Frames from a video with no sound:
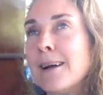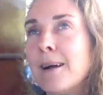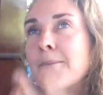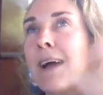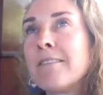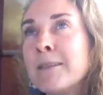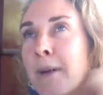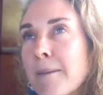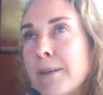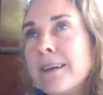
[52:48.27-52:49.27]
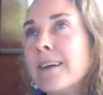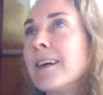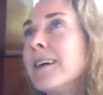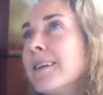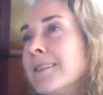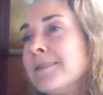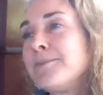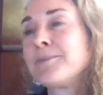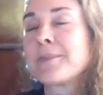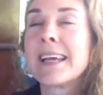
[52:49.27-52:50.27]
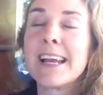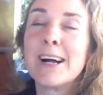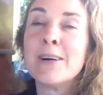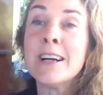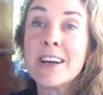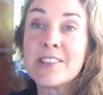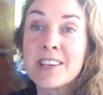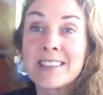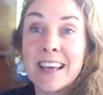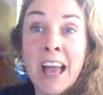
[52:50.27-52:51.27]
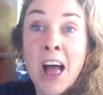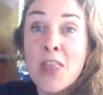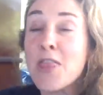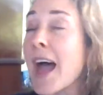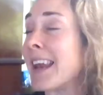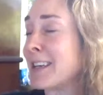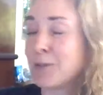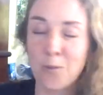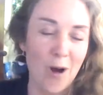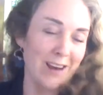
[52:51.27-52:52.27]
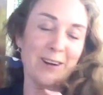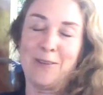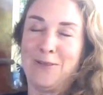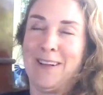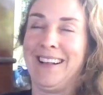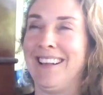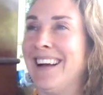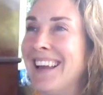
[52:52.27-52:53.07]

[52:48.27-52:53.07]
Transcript: I'm having my period, And she's like, that is wonderful.